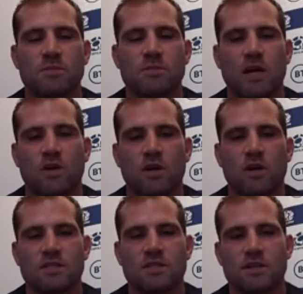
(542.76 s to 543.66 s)
back on us
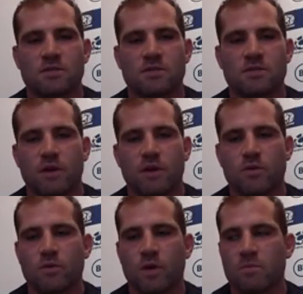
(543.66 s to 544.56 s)
in terms of
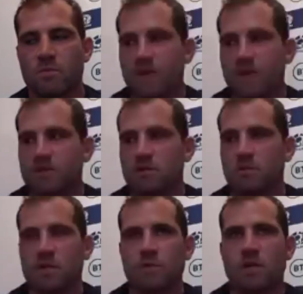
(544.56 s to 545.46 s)
how professional we can
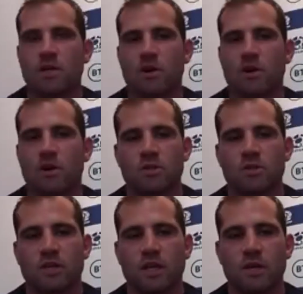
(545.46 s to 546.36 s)
be in our approach to the
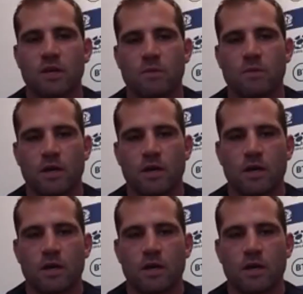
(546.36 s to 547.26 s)
game,
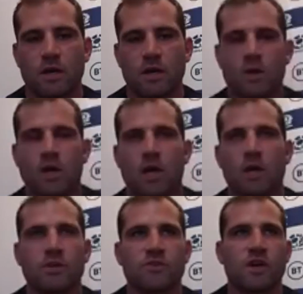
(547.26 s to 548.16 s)
how we can
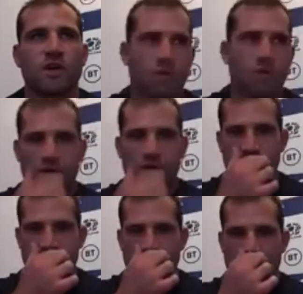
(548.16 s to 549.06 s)
try and create our own
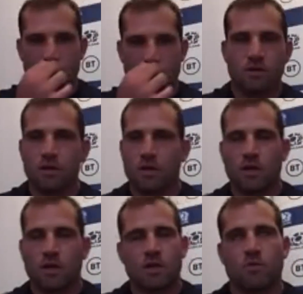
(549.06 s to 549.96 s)
energy within
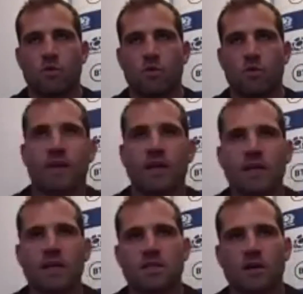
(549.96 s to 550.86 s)
the warm-up,
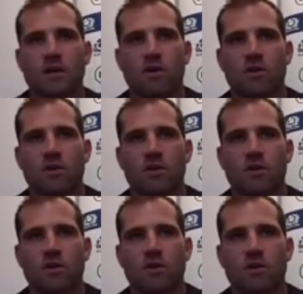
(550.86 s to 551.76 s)
how the guys that
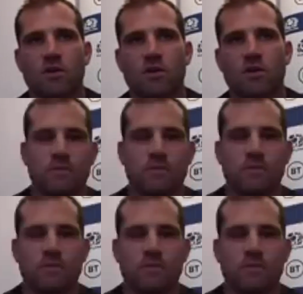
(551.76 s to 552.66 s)
aren't on the field at the
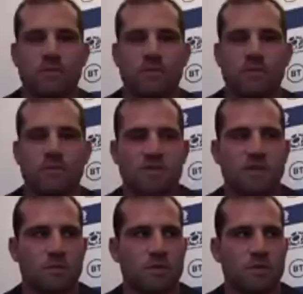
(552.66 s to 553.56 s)
time can try and create
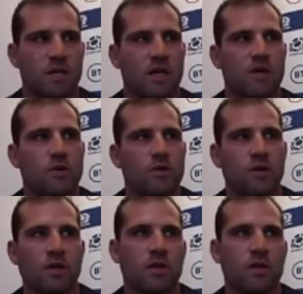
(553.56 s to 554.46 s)
that atmosphere, but
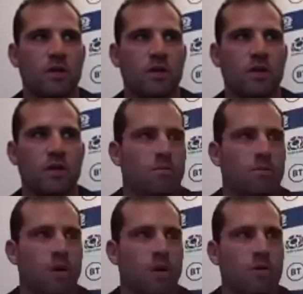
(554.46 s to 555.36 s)

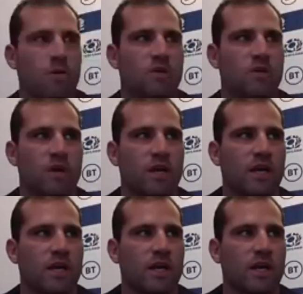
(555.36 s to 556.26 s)
how we
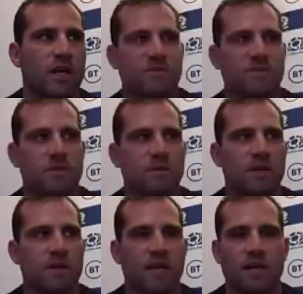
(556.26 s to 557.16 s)
create energy and
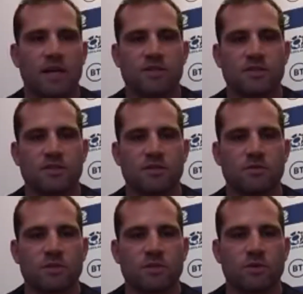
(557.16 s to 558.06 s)
atmosphere by the
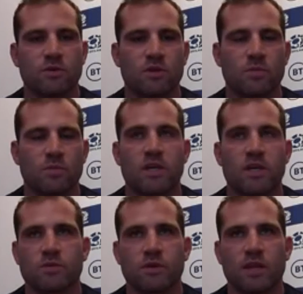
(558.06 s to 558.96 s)
actions that we do on the
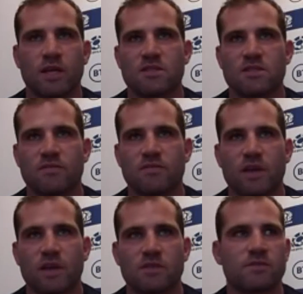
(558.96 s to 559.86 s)
pitch, whether that's
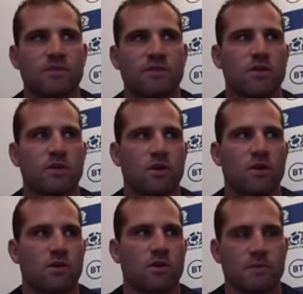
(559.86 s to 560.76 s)
defensively
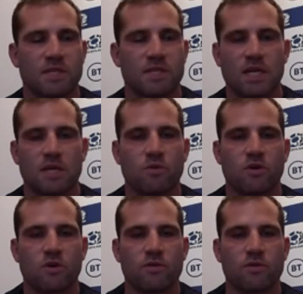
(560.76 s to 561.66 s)
or from attacking point of
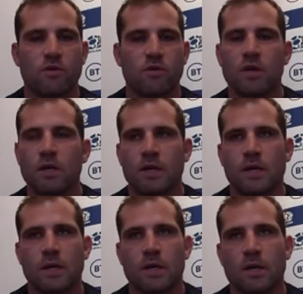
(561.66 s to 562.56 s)
view.
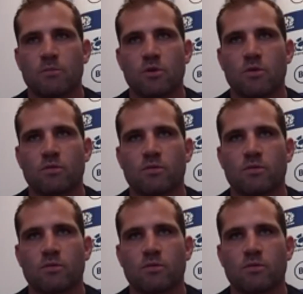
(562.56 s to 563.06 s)
You know,